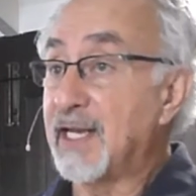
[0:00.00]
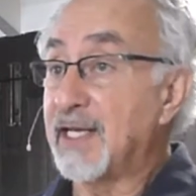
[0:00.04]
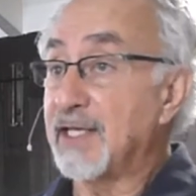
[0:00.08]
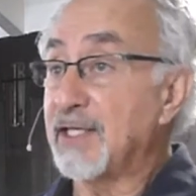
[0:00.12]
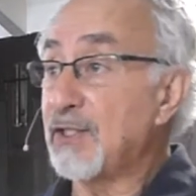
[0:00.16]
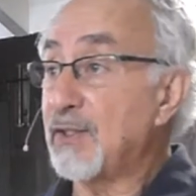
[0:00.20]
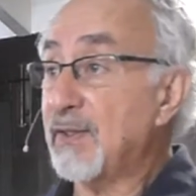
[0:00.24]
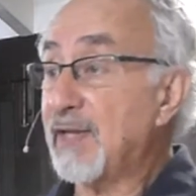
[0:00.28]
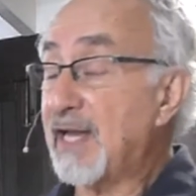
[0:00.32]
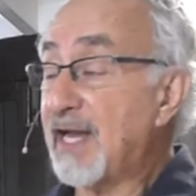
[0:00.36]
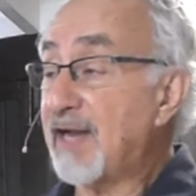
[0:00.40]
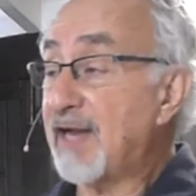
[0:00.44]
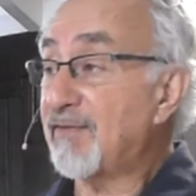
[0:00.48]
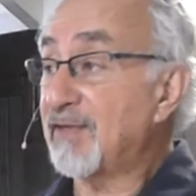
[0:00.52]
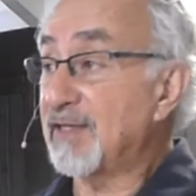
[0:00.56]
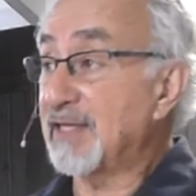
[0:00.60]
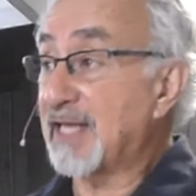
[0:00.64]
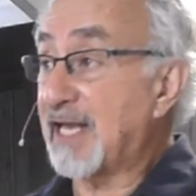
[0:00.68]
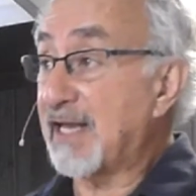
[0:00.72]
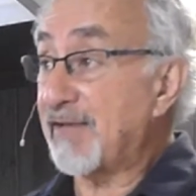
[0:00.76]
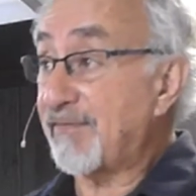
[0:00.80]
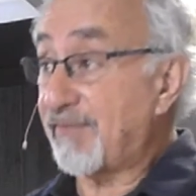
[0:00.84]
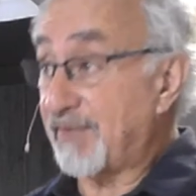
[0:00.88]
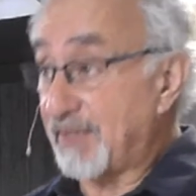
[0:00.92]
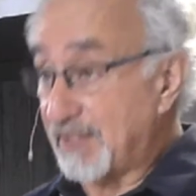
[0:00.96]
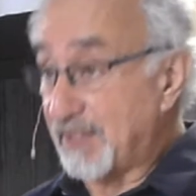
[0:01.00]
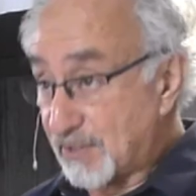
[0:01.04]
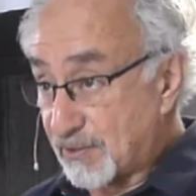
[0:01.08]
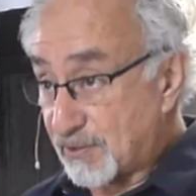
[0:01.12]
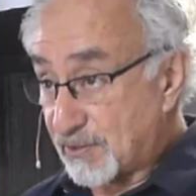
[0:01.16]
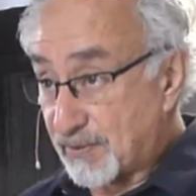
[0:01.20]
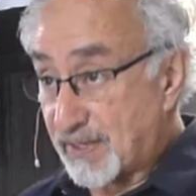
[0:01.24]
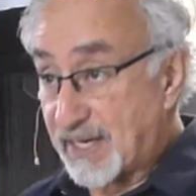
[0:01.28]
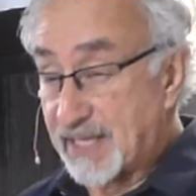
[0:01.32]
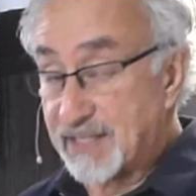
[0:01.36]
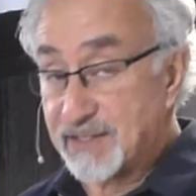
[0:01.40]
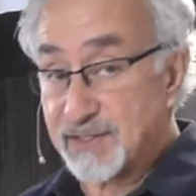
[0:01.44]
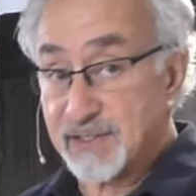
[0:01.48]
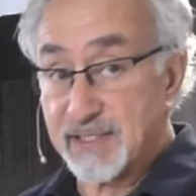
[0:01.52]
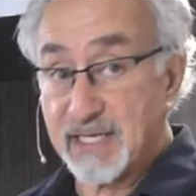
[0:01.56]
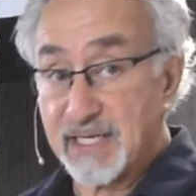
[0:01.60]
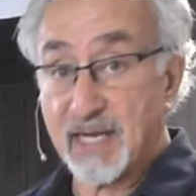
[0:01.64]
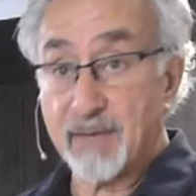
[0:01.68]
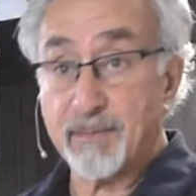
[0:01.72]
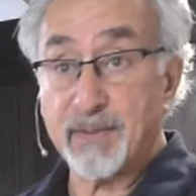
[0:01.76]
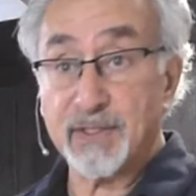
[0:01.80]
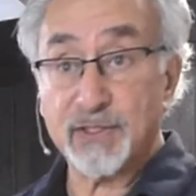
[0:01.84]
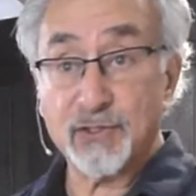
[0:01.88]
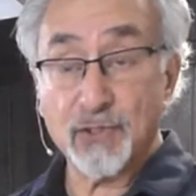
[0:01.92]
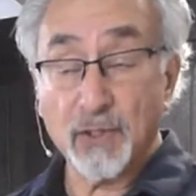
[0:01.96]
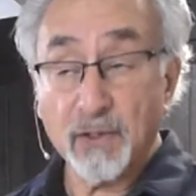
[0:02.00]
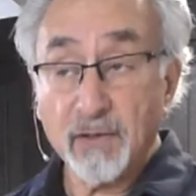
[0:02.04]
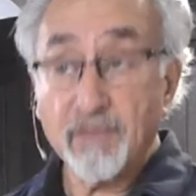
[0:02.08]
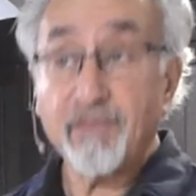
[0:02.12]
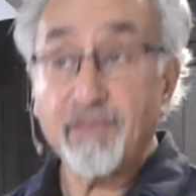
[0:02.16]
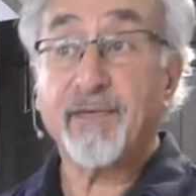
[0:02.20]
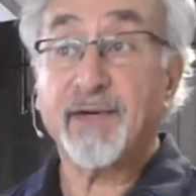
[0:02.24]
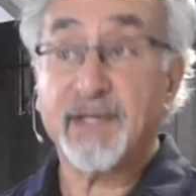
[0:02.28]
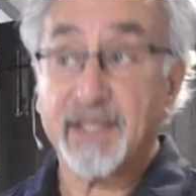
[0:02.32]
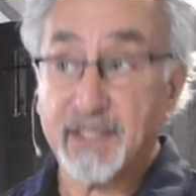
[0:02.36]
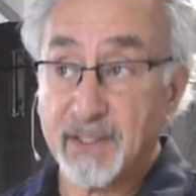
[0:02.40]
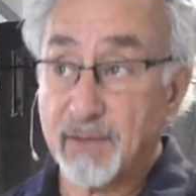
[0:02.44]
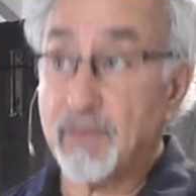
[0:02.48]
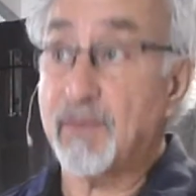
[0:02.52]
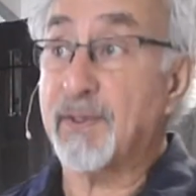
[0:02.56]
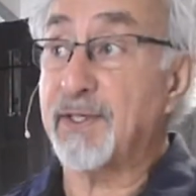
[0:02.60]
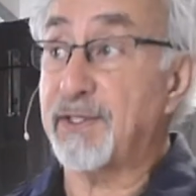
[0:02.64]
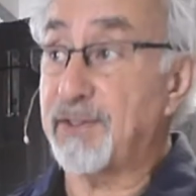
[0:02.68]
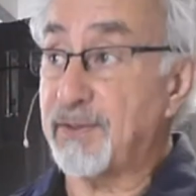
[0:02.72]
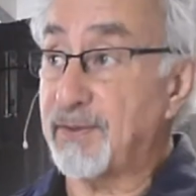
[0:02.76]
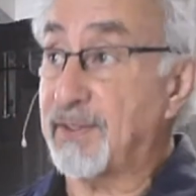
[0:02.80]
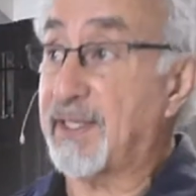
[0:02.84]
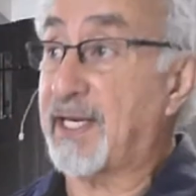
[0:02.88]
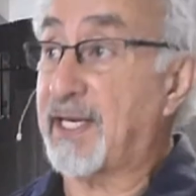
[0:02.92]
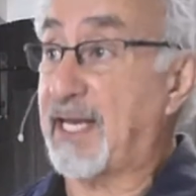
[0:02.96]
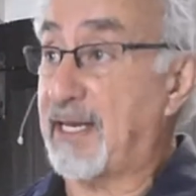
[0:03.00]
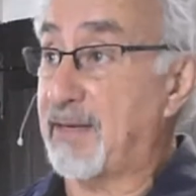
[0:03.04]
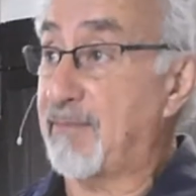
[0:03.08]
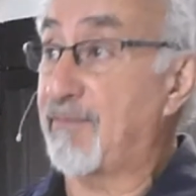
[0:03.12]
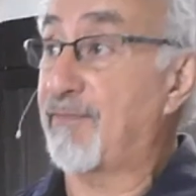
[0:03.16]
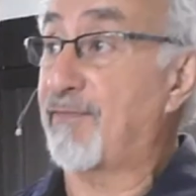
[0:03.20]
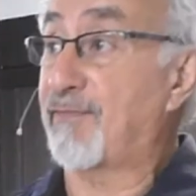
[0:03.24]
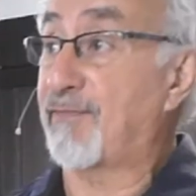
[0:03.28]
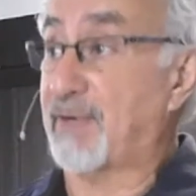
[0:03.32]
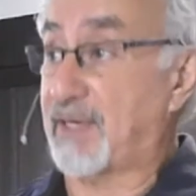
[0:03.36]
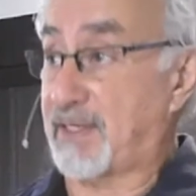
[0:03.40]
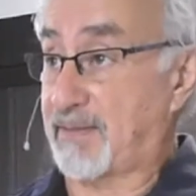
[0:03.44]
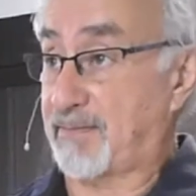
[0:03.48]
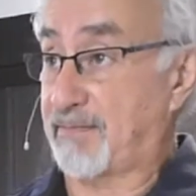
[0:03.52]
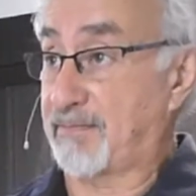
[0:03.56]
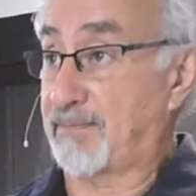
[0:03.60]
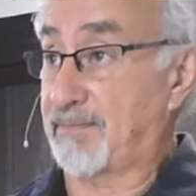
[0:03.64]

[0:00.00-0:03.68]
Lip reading: you have a life in Christ now, but don't forget where you came from.